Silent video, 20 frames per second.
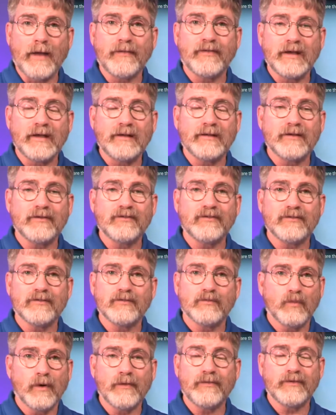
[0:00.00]
I think
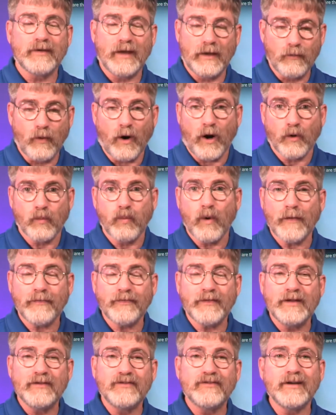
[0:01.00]
this, what
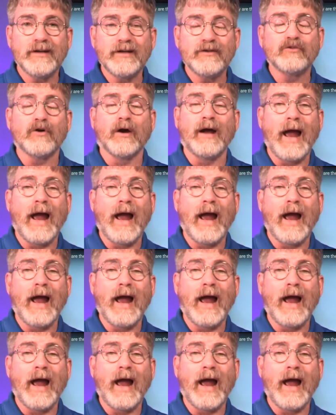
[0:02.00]
these cities